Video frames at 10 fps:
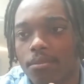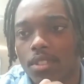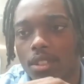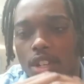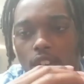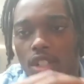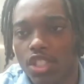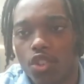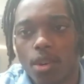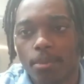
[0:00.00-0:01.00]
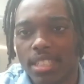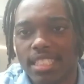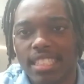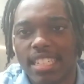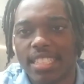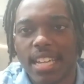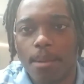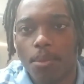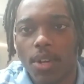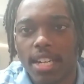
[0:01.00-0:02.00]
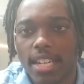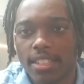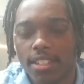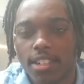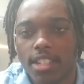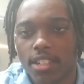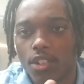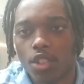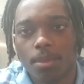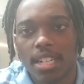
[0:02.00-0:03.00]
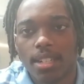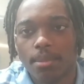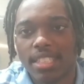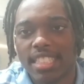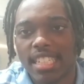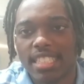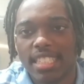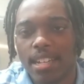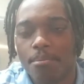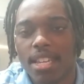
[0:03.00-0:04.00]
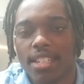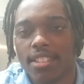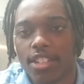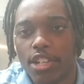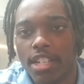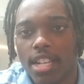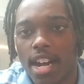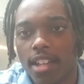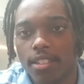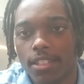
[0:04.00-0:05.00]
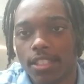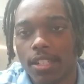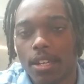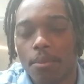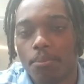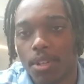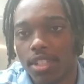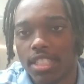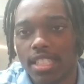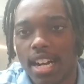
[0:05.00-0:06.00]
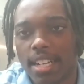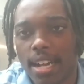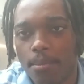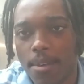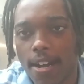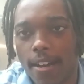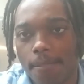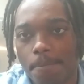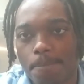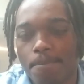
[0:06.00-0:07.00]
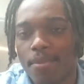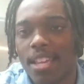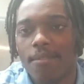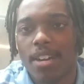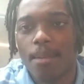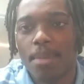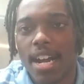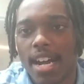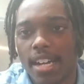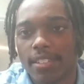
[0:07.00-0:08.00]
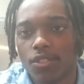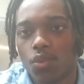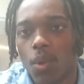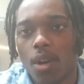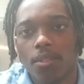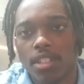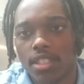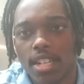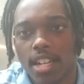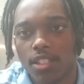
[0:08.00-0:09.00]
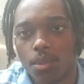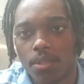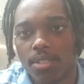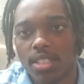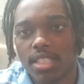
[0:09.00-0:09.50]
it's normally 60. I bought it at 30. It goes back up to 60. I'm making $30 per stock I buy. If I buy $1,200 worth of